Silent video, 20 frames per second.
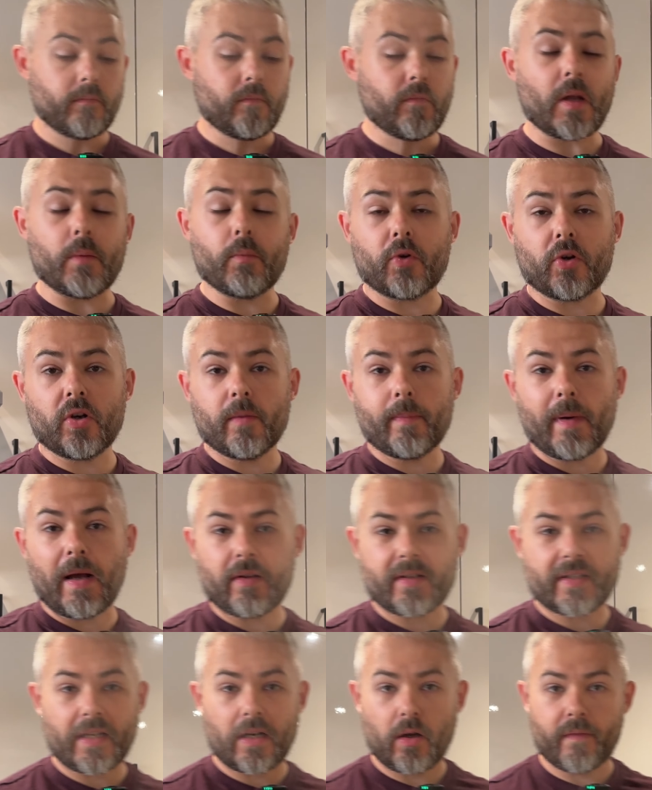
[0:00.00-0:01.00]
We're going to
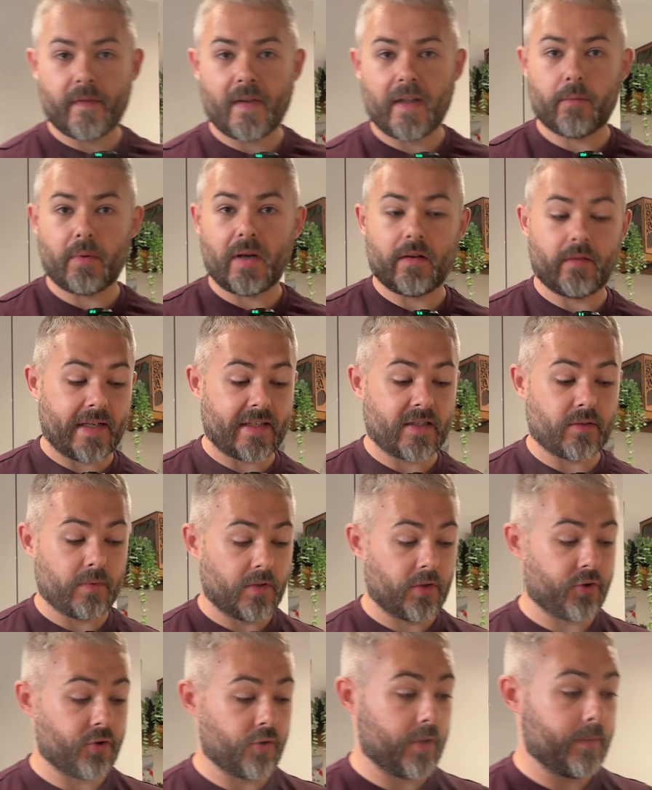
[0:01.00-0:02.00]
balance that off anyway later with the
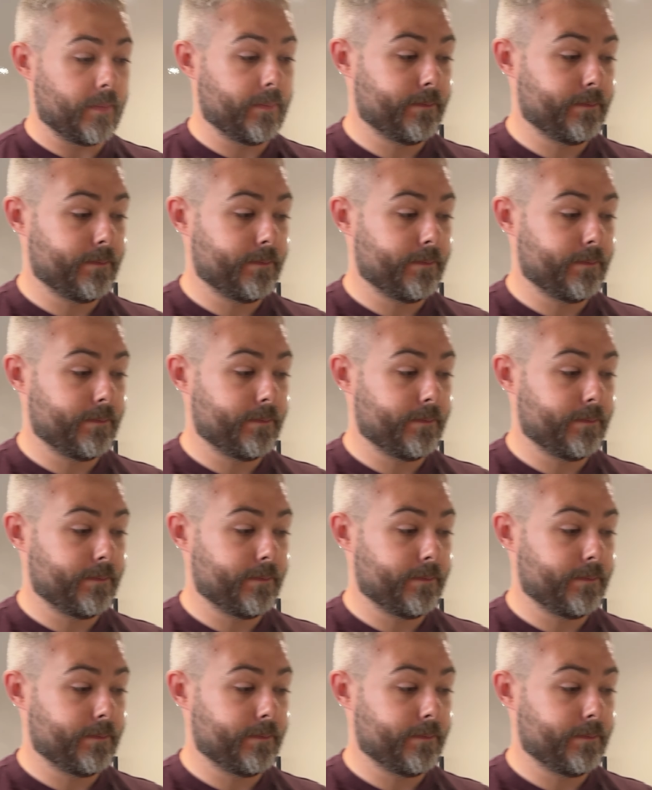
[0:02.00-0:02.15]
sugar.